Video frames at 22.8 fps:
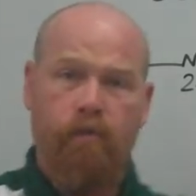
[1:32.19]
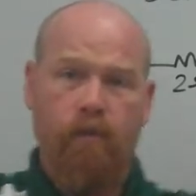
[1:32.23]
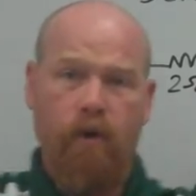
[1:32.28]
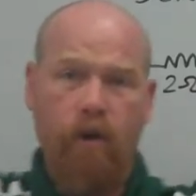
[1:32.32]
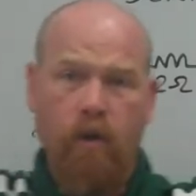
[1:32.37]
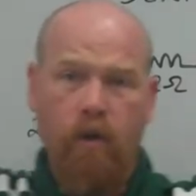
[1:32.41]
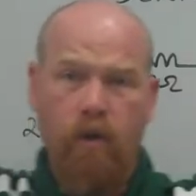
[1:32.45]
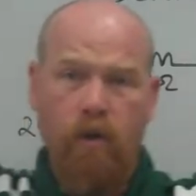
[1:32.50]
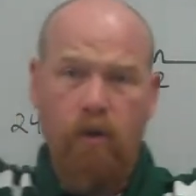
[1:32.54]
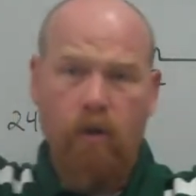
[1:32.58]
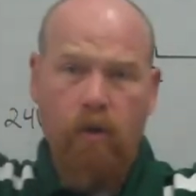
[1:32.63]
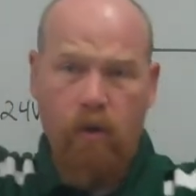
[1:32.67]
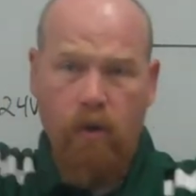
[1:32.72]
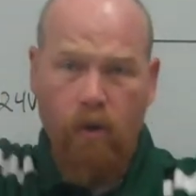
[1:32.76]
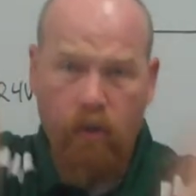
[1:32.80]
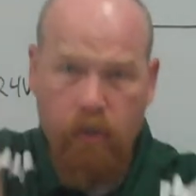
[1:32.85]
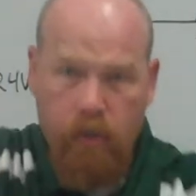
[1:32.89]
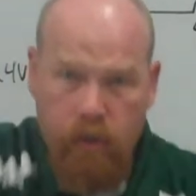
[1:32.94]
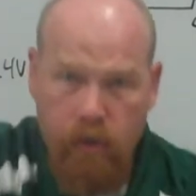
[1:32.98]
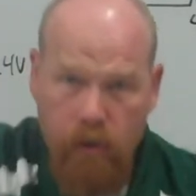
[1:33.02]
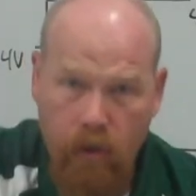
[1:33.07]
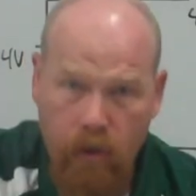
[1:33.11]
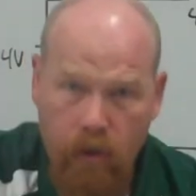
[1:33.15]

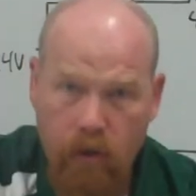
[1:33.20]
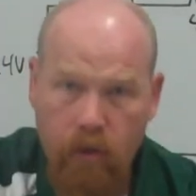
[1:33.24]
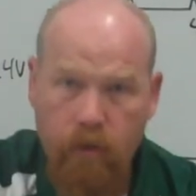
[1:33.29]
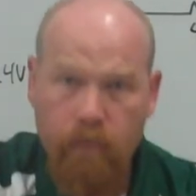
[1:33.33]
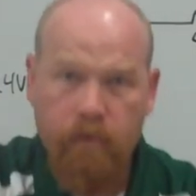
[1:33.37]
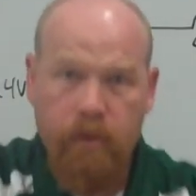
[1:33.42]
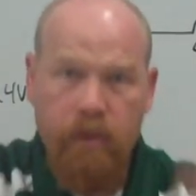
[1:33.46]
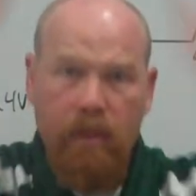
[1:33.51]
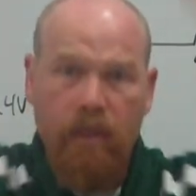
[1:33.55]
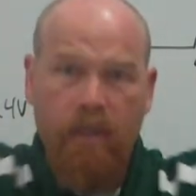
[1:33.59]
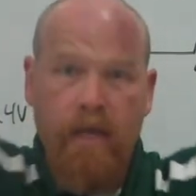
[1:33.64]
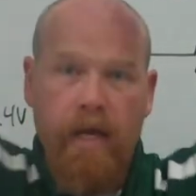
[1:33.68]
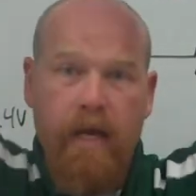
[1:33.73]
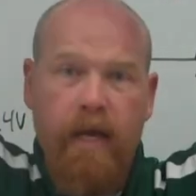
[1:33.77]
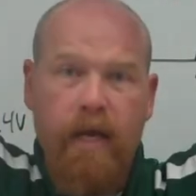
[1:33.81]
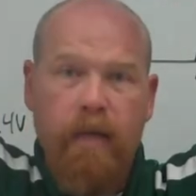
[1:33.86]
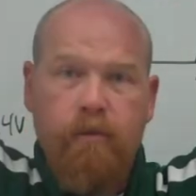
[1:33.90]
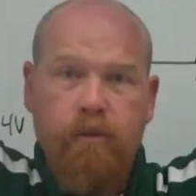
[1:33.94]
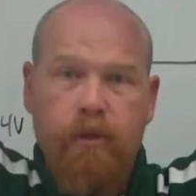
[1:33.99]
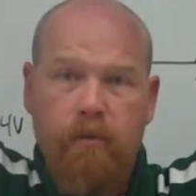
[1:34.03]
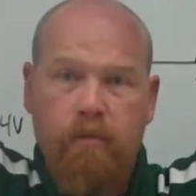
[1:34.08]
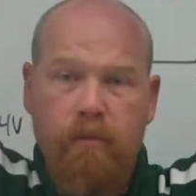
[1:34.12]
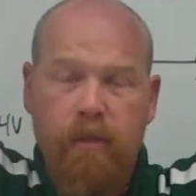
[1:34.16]
Volts, ohms, and
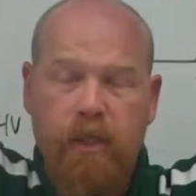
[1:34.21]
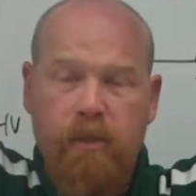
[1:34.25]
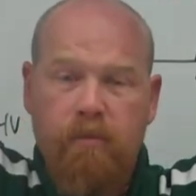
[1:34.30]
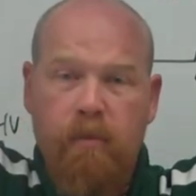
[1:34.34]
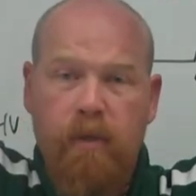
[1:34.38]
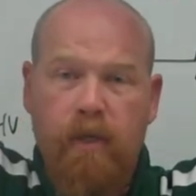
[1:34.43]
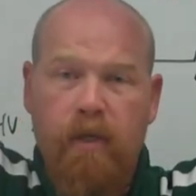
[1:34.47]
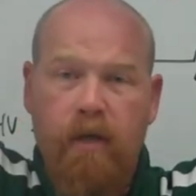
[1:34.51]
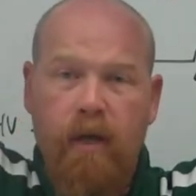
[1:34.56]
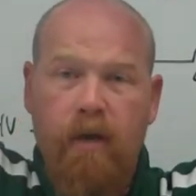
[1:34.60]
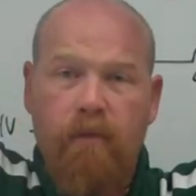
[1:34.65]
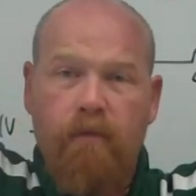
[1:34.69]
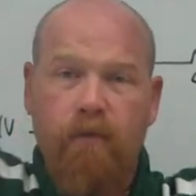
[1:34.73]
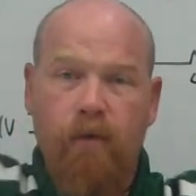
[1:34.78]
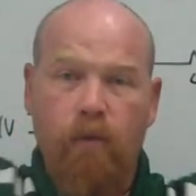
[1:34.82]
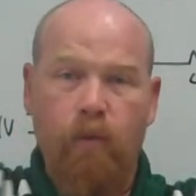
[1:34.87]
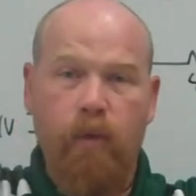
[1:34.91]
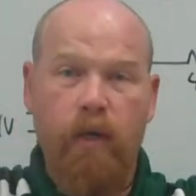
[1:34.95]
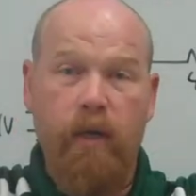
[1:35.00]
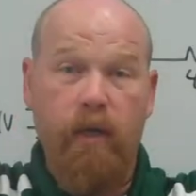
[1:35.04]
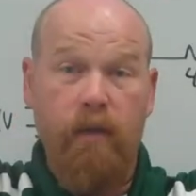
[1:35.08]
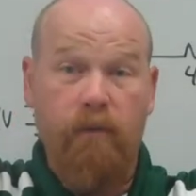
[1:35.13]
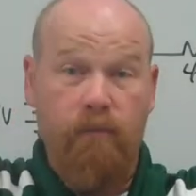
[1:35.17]
amps, you must be
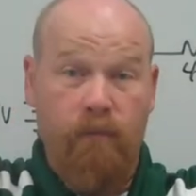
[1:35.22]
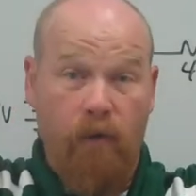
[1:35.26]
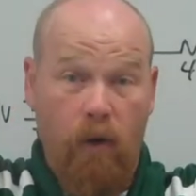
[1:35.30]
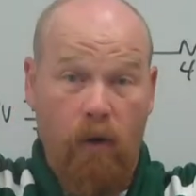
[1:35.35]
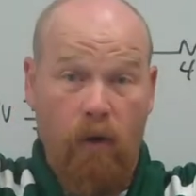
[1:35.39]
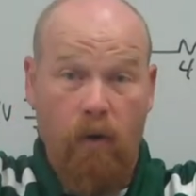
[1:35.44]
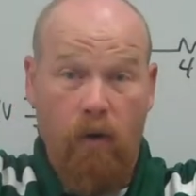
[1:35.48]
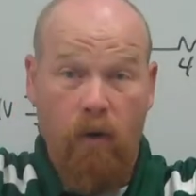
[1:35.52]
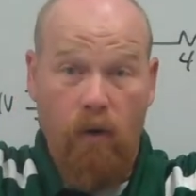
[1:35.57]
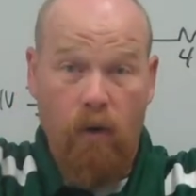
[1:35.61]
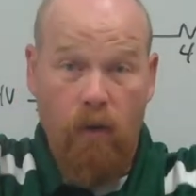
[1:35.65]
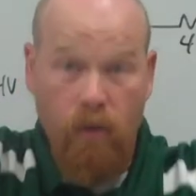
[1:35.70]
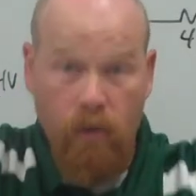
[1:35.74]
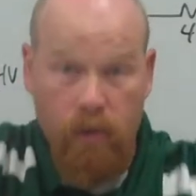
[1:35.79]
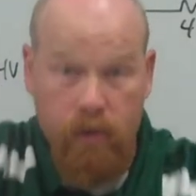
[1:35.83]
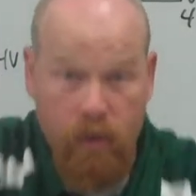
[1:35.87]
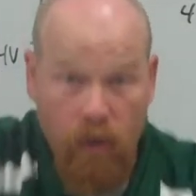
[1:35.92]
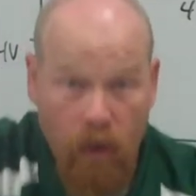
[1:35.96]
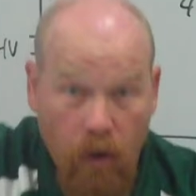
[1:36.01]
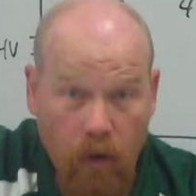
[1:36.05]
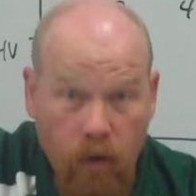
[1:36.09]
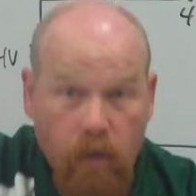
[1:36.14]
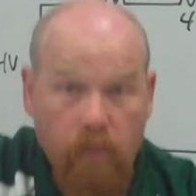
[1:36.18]
careful with
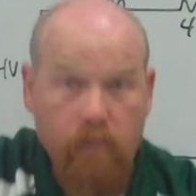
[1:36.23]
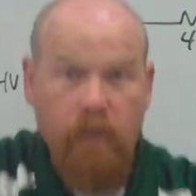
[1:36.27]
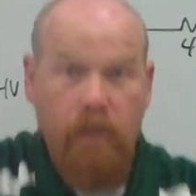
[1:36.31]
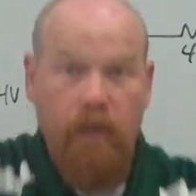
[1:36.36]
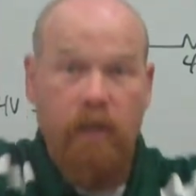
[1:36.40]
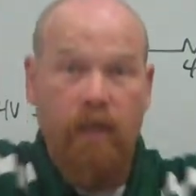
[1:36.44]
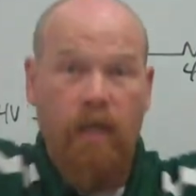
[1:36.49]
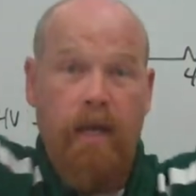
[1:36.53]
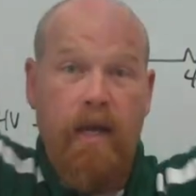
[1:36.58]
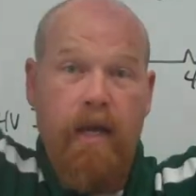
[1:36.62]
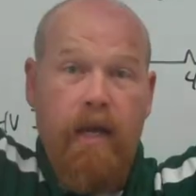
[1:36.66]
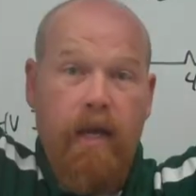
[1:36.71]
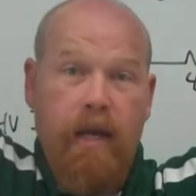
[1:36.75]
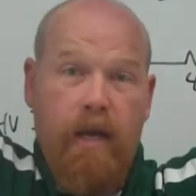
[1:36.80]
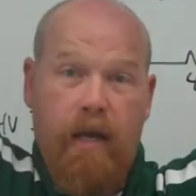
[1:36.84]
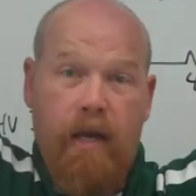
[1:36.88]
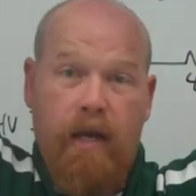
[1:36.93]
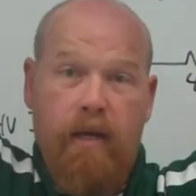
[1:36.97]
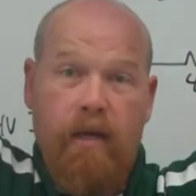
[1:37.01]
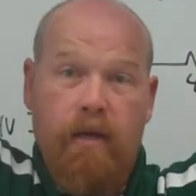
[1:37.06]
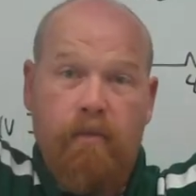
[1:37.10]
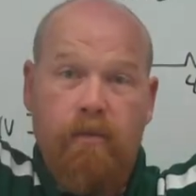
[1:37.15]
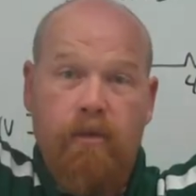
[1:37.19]
volts, ohms, and
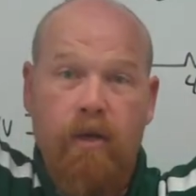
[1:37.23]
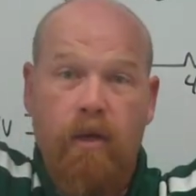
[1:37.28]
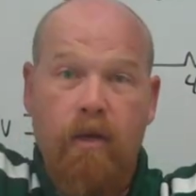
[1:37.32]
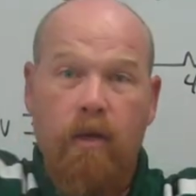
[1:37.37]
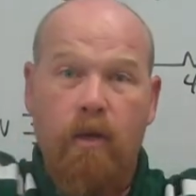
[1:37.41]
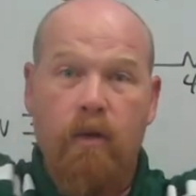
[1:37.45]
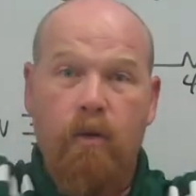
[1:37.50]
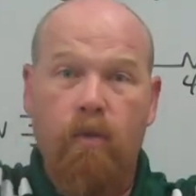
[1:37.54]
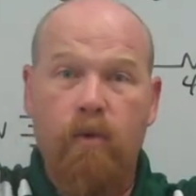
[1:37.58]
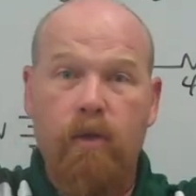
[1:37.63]
amps.